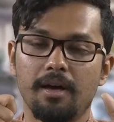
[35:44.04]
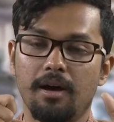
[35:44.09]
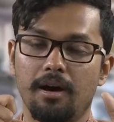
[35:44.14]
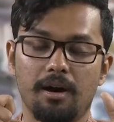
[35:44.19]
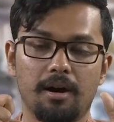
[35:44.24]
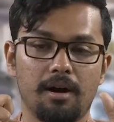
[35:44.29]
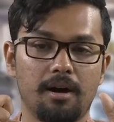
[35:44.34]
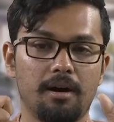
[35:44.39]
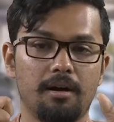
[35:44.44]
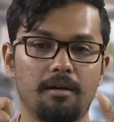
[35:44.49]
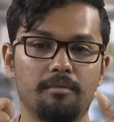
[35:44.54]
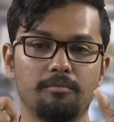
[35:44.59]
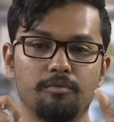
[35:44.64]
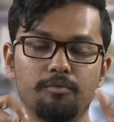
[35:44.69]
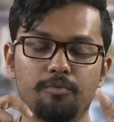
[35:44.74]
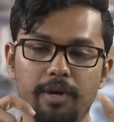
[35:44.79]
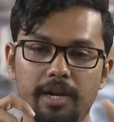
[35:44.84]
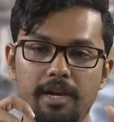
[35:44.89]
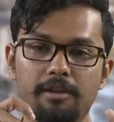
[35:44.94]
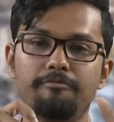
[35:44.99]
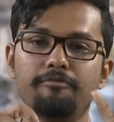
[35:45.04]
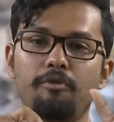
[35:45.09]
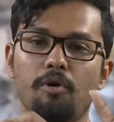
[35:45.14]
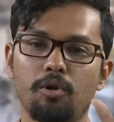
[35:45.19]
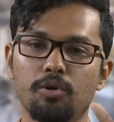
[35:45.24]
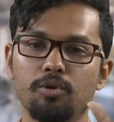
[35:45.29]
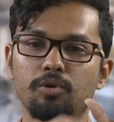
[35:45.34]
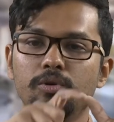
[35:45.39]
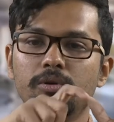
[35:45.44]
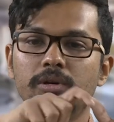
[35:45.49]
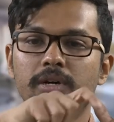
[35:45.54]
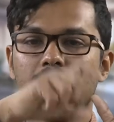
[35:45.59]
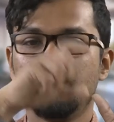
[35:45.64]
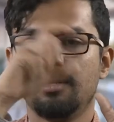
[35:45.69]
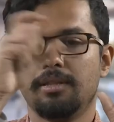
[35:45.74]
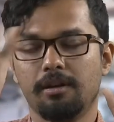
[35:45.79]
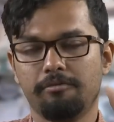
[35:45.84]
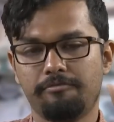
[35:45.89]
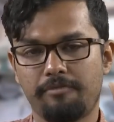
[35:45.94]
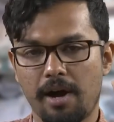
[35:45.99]
um, will follow
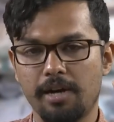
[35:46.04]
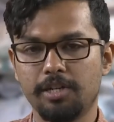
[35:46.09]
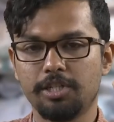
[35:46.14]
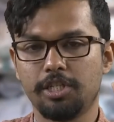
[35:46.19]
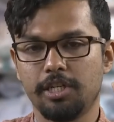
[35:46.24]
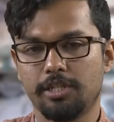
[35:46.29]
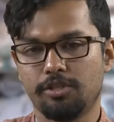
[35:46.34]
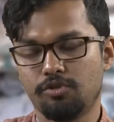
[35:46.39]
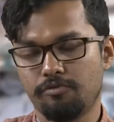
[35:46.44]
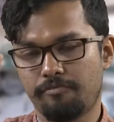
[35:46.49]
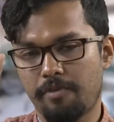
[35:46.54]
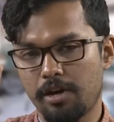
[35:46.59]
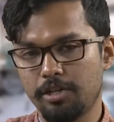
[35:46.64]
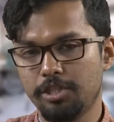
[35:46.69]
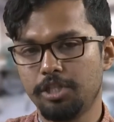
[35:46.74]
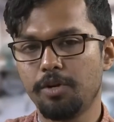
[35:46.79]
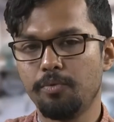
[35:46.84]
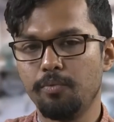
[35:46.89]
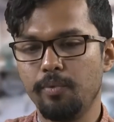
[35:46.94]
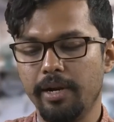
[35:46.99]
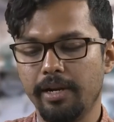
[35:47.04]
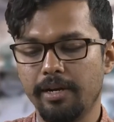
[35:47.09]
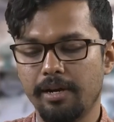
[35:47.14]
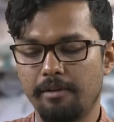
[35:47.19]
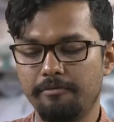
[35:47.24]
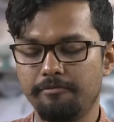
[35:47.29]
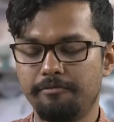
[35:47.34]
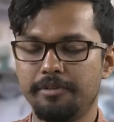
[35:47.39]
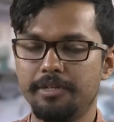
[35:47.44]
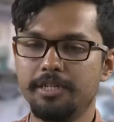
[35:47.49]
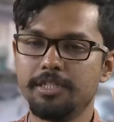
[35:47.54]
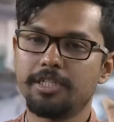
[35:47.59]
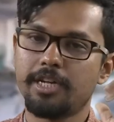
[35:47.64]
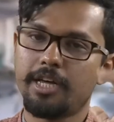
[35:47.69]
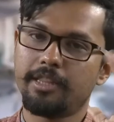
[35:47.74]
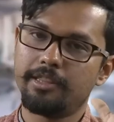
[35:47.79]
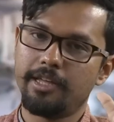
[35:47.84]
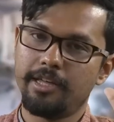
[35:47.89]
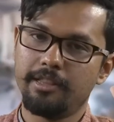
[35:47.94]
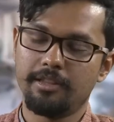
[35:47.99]
the function. So, function will come first
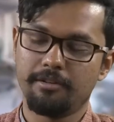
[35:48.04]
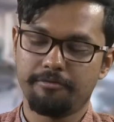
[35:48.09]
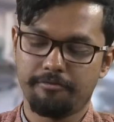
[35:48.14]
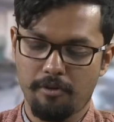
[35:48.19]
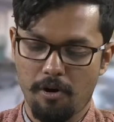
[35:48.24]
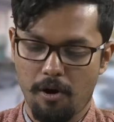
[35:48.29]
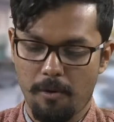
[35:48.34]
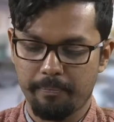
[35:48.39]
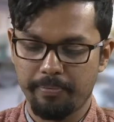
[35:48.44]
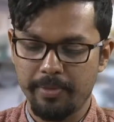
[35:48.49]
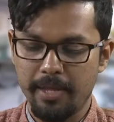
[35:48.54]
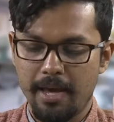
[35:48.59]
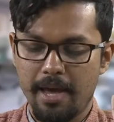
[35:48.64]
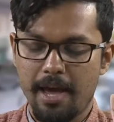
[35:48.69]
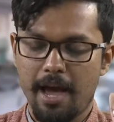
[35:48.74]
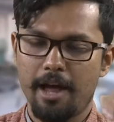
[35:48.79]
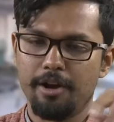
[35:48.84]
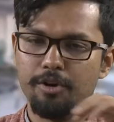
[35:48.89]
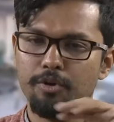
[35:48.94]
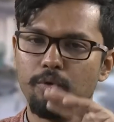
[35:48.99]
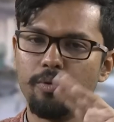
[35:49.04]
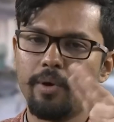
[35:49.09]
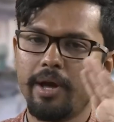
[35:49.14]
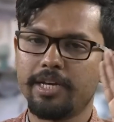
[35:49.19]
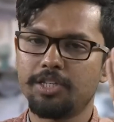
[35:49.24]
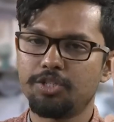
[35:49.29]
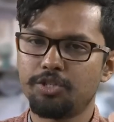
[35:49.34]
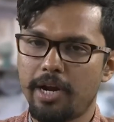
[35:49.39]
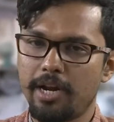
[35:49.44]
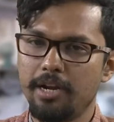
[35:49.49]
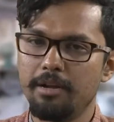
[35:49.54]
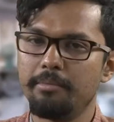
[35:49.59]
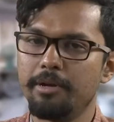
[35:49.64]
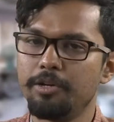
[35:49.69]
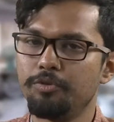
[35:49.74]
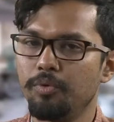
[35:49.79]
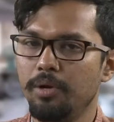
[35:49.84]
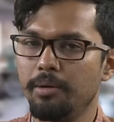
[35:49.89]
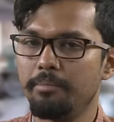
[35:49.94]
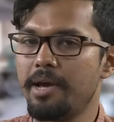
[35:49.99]
and then the form and no extra
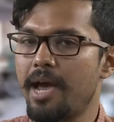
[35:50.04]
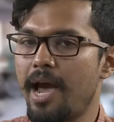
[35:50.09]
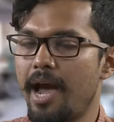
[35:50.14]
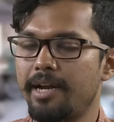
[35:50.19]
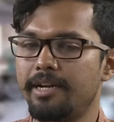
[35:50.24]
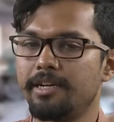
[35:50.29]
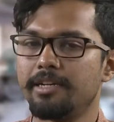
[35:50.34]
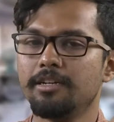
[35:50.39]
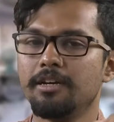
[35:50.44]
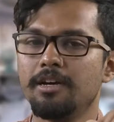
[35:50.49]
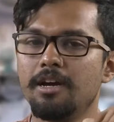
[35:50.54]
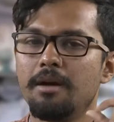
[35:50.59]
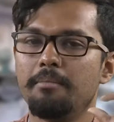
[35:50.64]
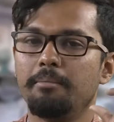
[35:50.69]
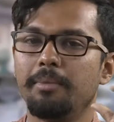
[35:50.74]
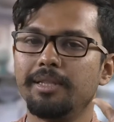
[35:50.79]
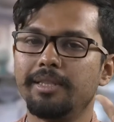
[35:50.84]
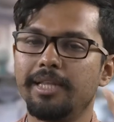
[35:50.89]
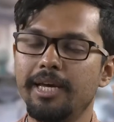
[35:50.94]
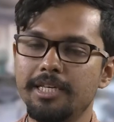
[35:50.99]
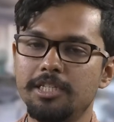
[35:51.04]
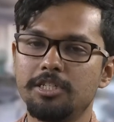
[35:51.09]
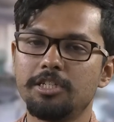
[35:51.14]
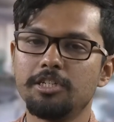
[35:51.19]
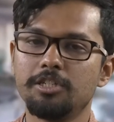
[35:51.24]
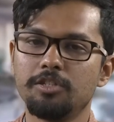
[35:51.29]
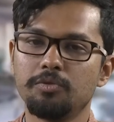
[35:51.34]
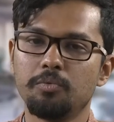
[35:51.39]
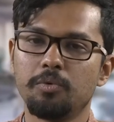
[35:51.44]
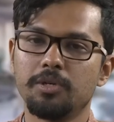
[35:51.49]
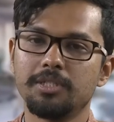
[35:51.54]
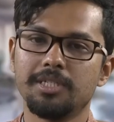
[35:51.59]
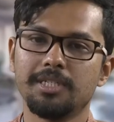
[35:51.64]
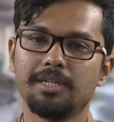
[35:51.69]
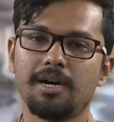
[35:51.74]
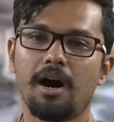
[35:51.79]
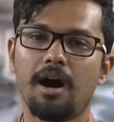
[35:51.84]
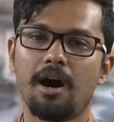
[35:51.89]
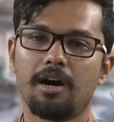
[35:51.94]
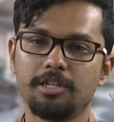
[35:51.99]
element will be added. But the Stijl was
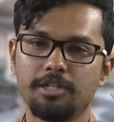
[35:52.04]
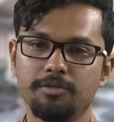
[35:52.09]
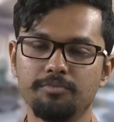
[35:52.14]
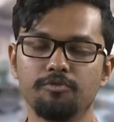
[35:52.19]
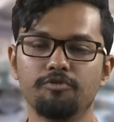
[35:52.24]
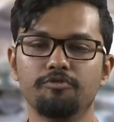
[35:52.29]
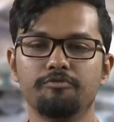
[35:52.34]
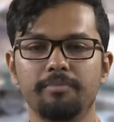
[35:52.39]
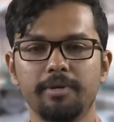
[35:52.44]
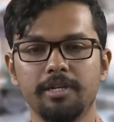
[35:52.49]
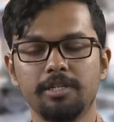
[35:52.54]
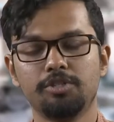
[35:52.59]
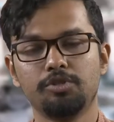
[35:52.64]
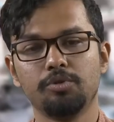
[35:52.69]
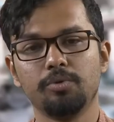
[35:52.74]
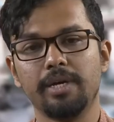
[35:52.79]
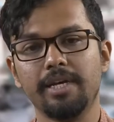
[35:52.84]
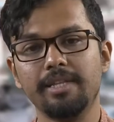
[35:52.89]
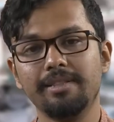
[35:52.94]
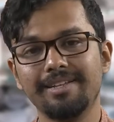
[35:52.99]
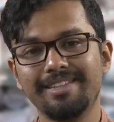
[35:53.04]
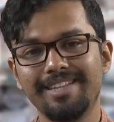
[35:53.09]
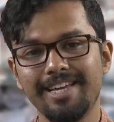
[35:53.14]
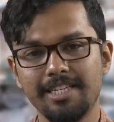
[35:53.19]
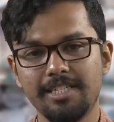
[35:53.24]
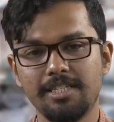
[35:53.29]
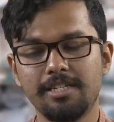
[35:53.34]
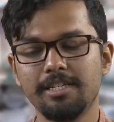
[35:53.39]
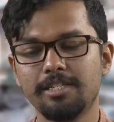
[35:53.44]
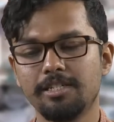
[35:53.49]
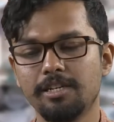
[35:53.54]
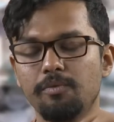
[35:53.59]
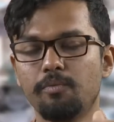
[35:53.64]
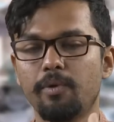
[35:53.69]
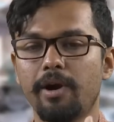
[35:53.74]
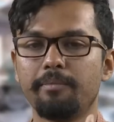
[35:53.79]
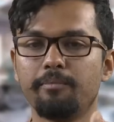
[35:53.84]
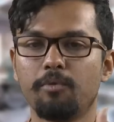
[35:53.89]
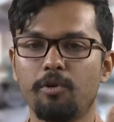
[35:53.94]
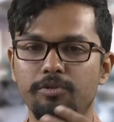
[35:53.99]
an art movement. So, in the De Stijl
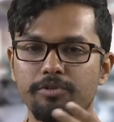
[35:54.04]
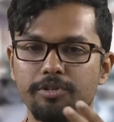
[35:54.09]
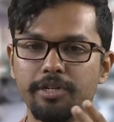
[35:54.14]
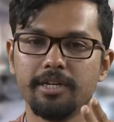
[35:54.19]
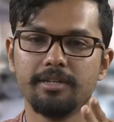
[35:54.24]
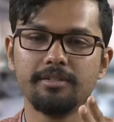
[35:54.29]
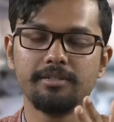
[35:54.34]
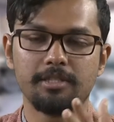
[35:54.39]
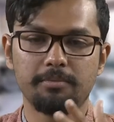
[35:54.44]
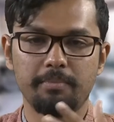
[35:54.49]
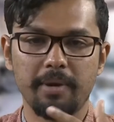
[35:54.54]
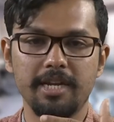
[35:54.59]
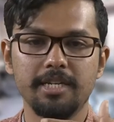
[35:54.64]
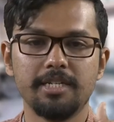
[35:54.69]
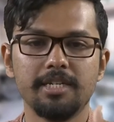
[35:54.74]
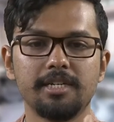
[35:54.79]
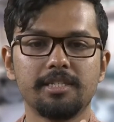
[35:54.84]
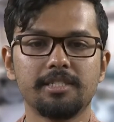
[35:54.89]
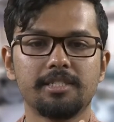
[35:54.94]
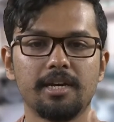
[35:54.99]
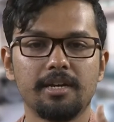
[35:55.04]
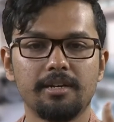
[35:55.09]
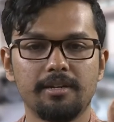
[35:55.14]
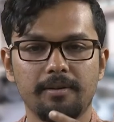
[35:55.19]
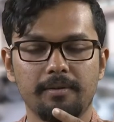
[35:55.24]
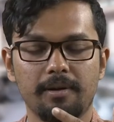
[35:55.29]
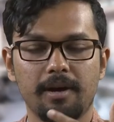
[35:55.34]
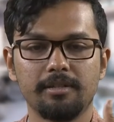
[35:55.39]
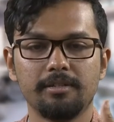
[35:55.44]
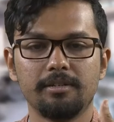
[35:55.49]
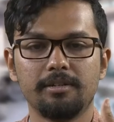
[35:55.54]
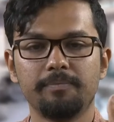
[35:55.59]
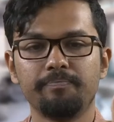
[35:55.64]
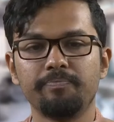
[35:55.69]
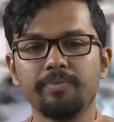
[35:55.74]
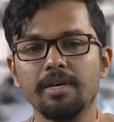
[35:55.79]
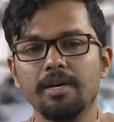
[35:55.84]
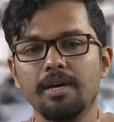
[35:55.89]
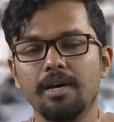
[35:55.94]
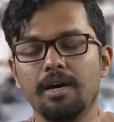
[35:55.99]
where Mondrian's paintings and other
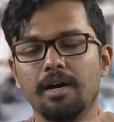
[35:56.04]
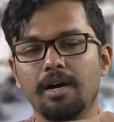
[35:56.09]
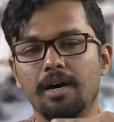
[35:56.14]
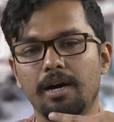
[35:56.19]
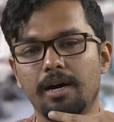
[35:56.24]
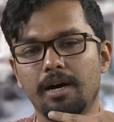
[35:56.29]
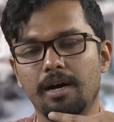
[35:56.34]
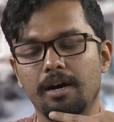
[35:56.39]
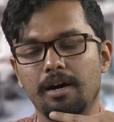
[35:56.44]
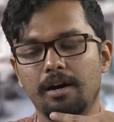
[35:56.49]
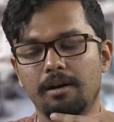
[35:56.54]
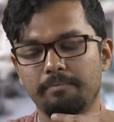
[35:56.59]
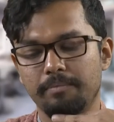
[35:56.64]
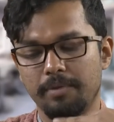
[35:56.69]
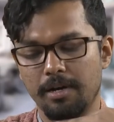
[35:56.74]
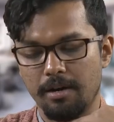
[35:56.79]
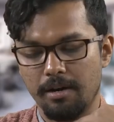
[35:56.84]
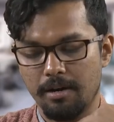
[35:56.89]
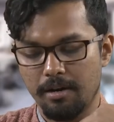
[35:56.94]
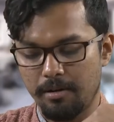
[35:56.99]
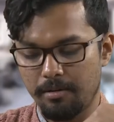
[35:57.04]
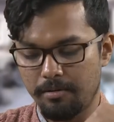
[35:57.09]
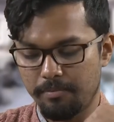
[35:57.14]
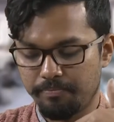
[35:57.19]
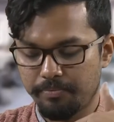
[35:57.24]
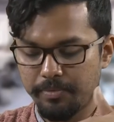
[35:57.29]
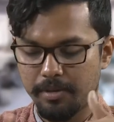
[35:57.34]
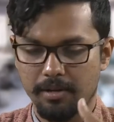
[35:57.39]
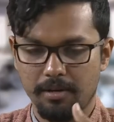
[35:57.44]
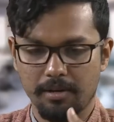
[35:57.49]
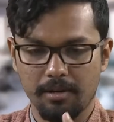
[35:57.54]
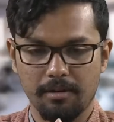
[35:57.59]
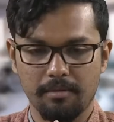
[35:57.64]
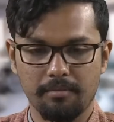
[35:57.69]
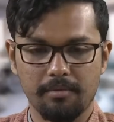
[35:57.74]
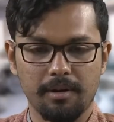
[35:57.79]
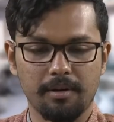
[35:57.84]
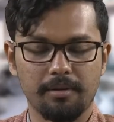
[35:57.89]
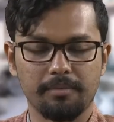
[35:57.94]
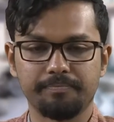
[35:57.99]
um, um,
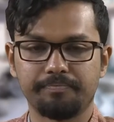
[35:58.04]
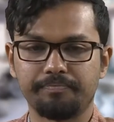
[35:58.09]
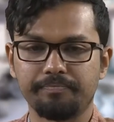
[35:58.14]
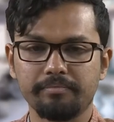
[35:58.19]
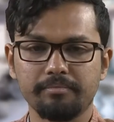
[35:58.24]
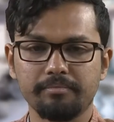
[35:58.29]
um, um,